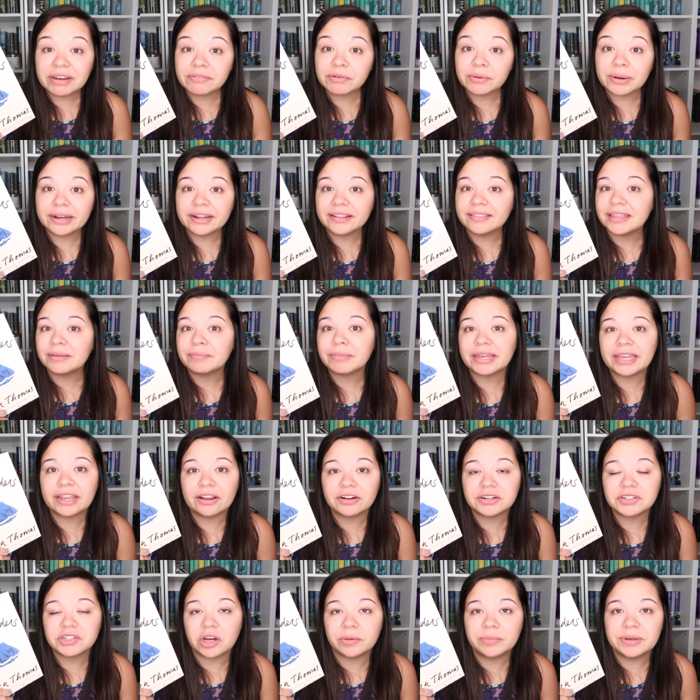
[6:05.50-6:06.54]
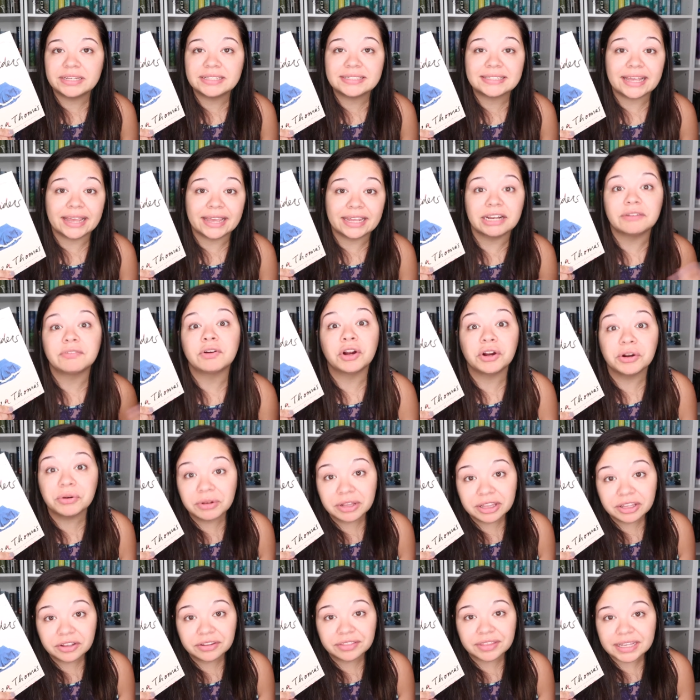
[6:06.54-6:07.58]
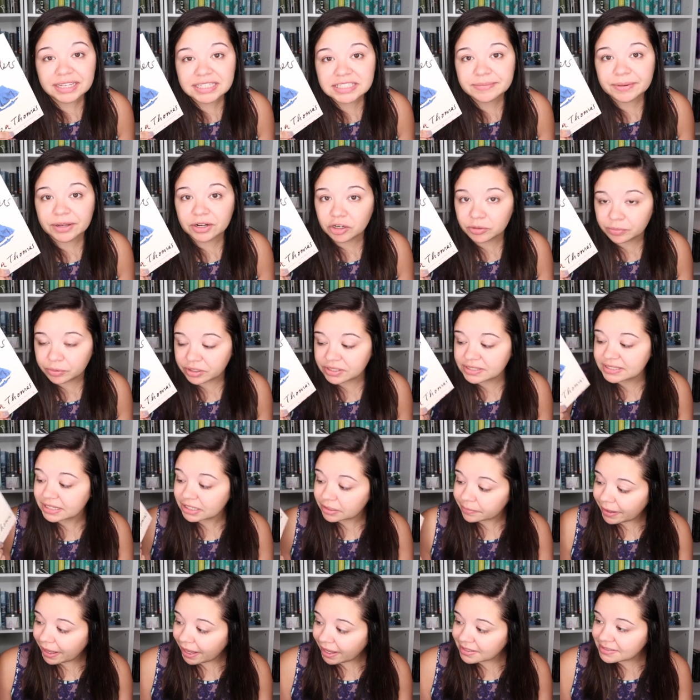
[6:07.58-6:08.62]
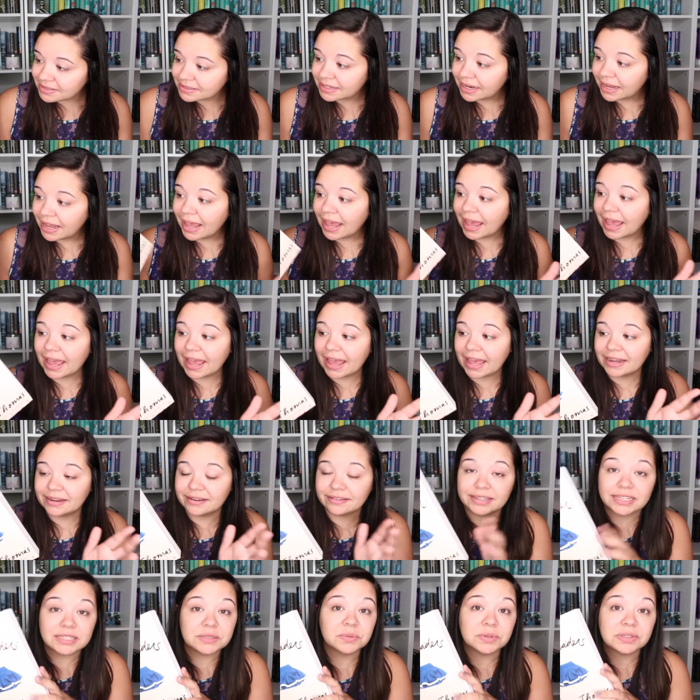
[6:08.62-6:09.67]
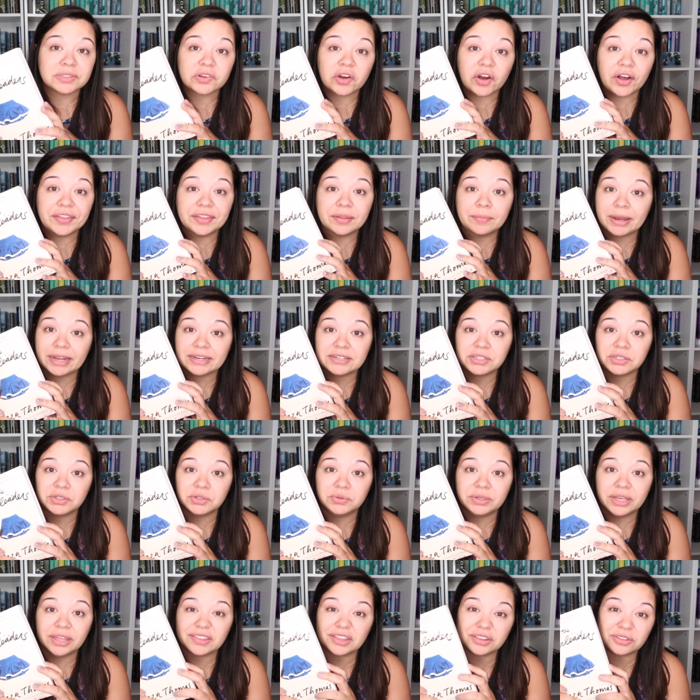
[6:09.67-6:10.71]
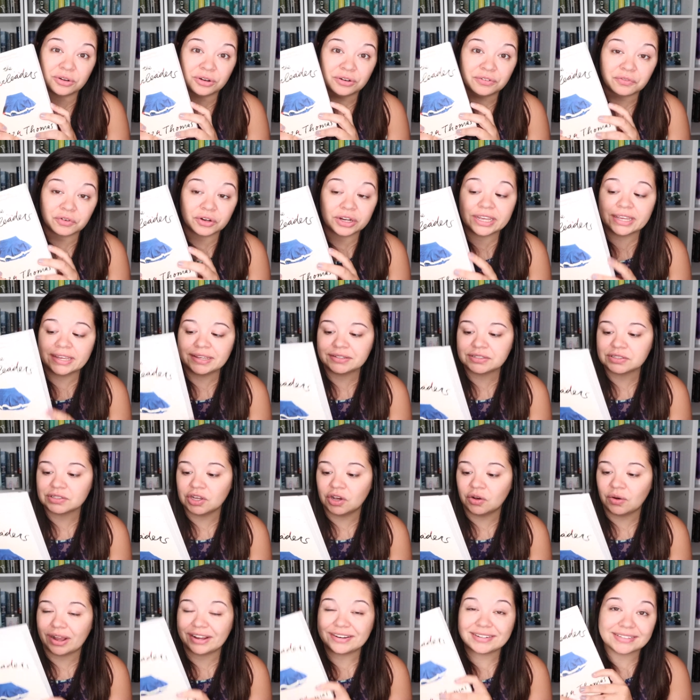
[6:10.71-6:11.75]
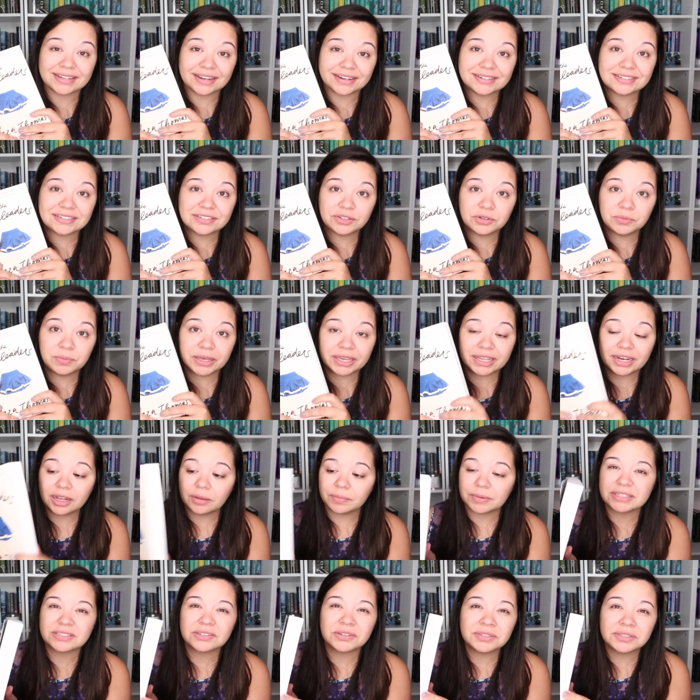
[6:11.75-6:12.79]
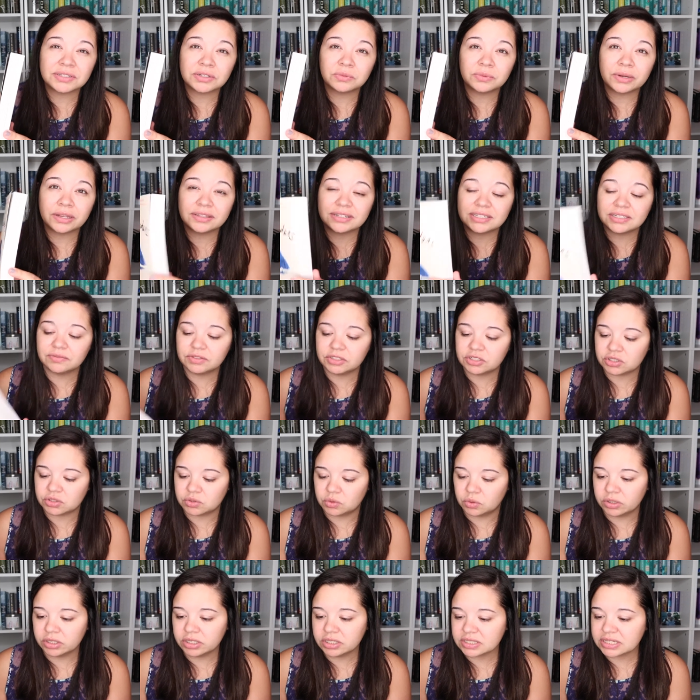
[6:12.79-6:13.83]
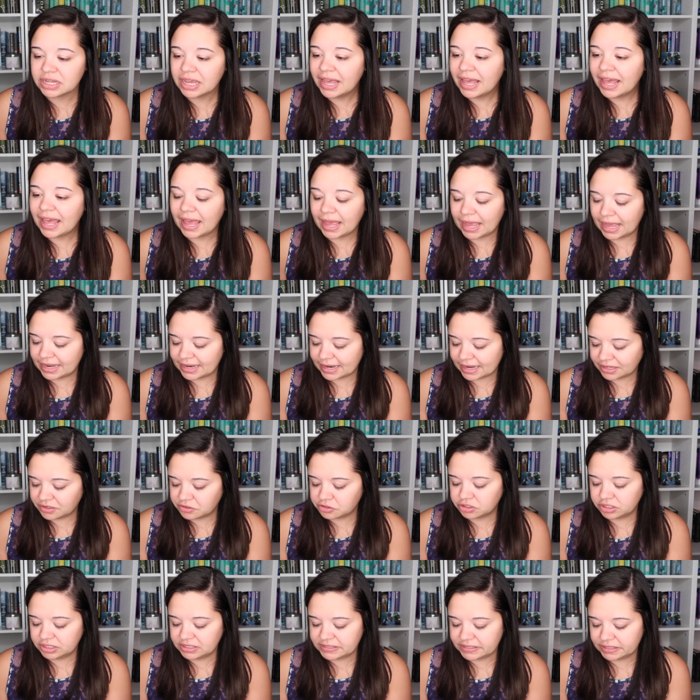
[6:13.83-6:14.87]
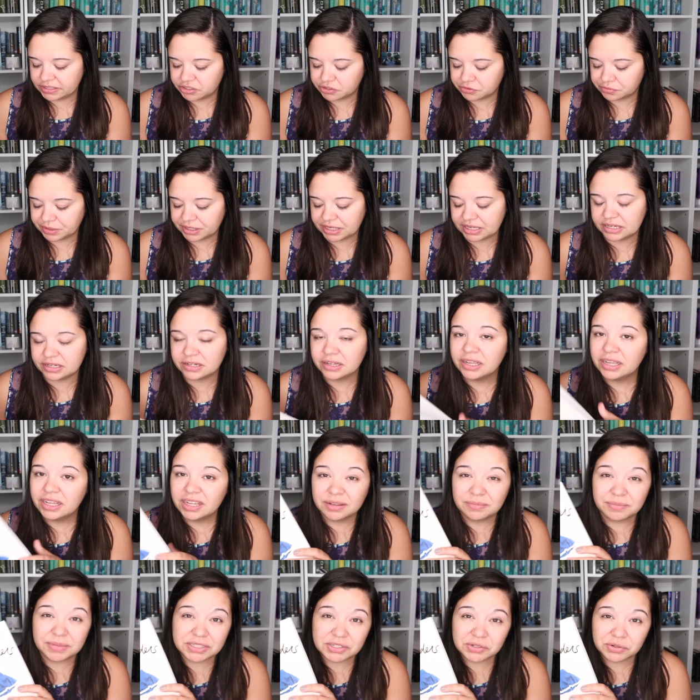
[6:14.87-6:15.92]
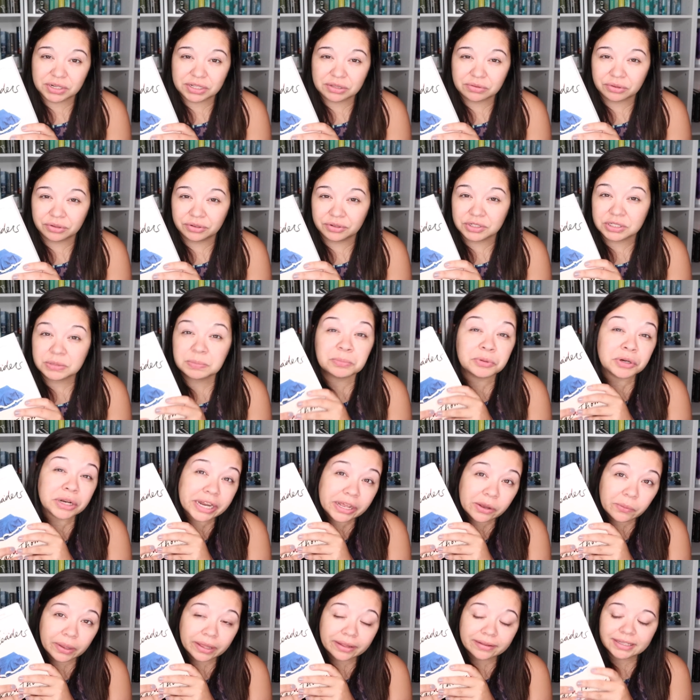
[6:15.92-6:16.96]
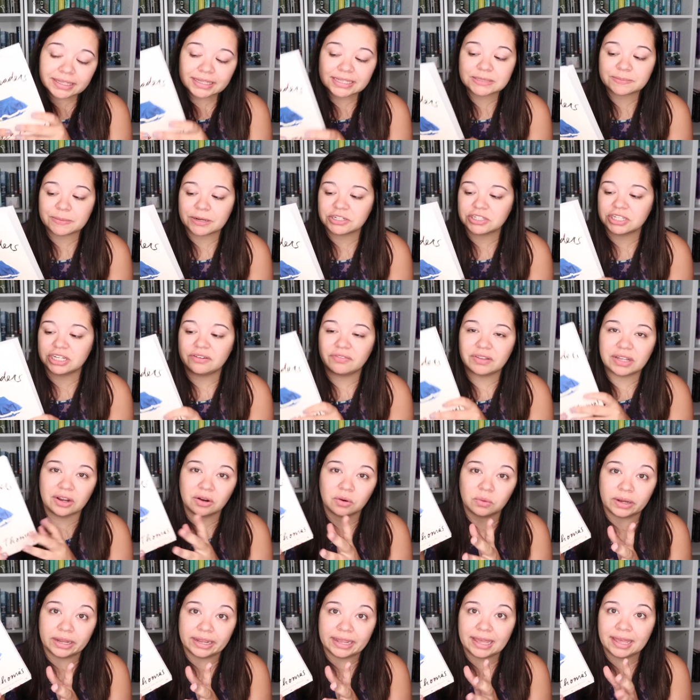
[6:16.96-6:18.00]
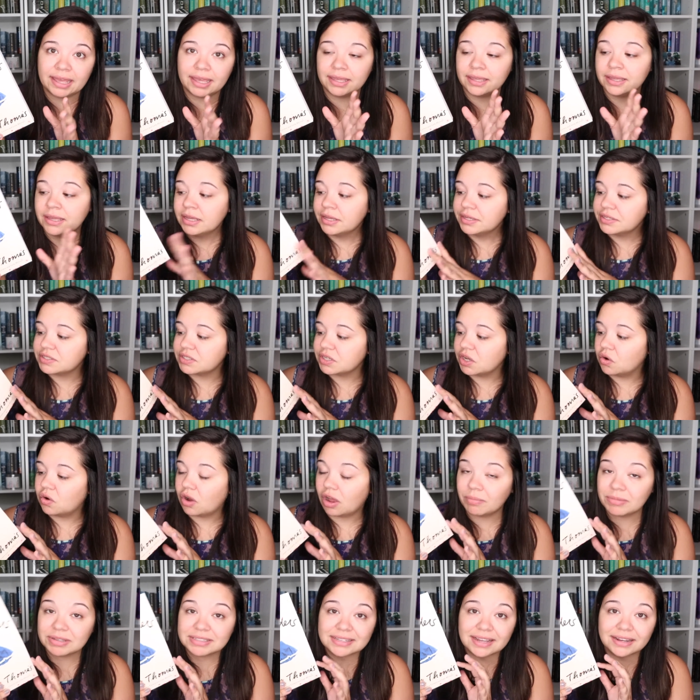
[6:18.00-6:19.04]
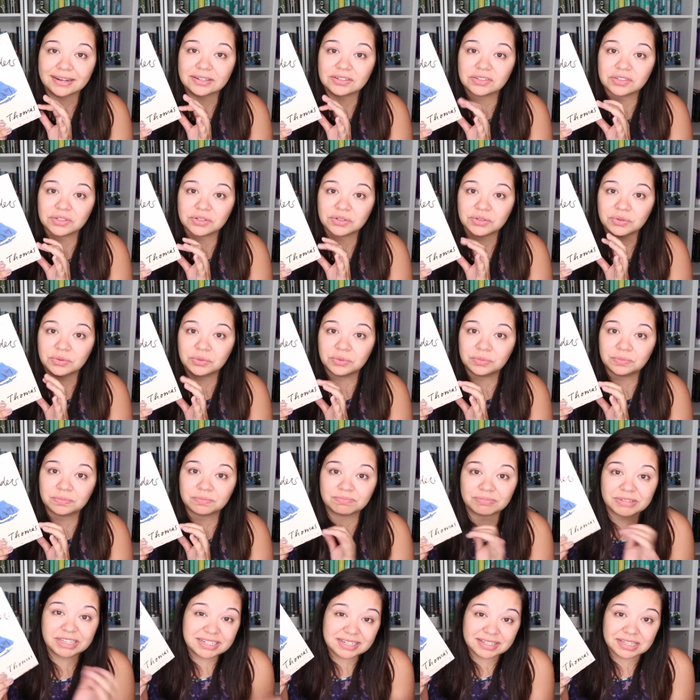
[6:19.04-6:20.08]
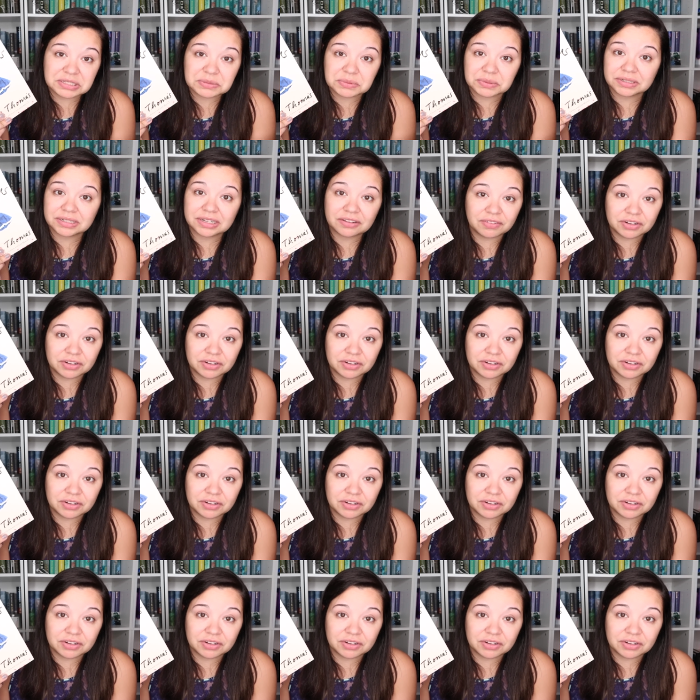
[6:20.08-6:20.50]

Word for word: never read anything by Kara Thomas, and I've heard really good things about her books in the past, and this was on the buy two, get the third free, so I decided to pick it up. It's also relatively short, and I usually tend to read mystery thrillers pretty quickly, especially if they are YA, so I'm excited to get to this one